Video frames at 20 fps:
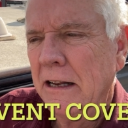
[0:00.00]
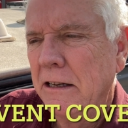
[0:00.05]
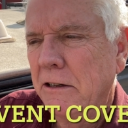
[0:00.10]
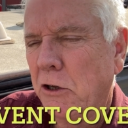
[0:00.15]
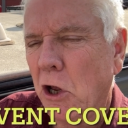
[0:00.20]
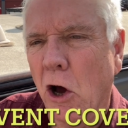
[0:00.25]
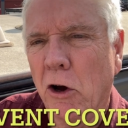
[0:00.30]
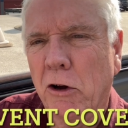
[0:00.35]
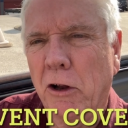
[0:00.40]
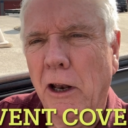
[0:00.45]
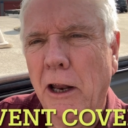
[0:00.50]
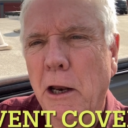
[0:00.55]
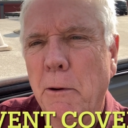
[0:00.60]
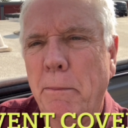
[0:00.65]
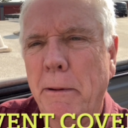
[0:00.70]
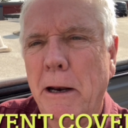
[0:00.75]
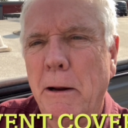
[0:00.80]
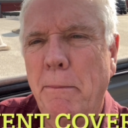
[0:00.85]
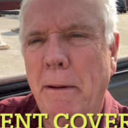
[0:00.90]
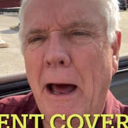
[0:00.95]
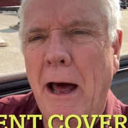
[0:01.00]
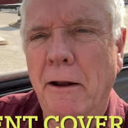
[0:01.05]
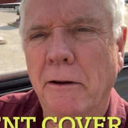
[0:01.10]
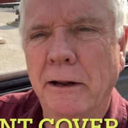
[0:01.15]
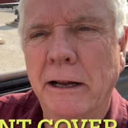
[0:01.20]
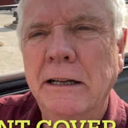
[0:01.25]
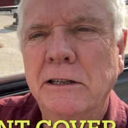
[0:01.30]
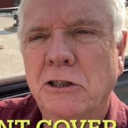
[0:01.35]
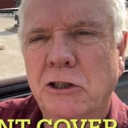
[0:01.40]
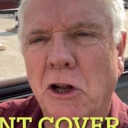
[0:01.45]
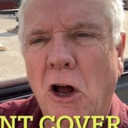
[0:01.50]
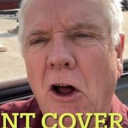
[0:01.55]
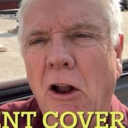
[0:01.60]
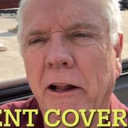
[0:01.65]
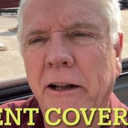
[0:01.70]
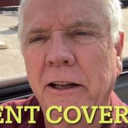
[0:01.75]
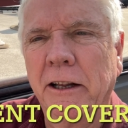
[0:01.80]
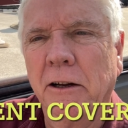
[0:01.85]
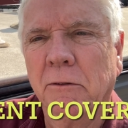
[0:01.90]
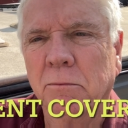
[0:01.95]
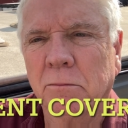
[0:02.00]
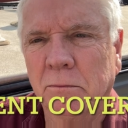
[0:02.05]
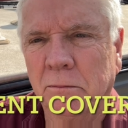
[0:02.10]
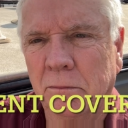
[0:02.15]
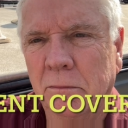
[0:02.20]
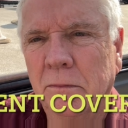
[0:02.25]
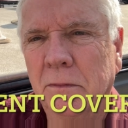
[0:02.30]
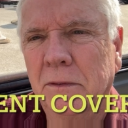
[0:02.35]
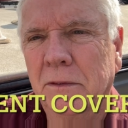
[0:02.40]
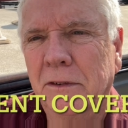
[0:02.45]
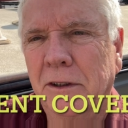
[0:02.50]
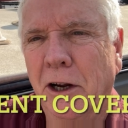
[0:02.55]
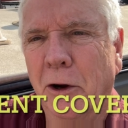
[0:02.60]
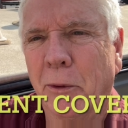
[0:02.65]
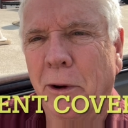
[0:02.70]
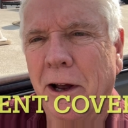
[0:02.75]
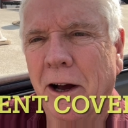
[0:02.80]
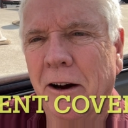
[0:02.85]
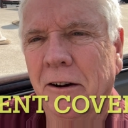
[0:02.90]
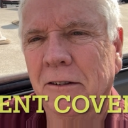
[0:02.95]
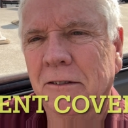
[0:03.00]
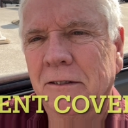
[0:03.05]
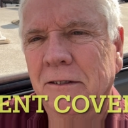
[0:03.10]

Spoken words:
talk a little bit about installing them. Here we go.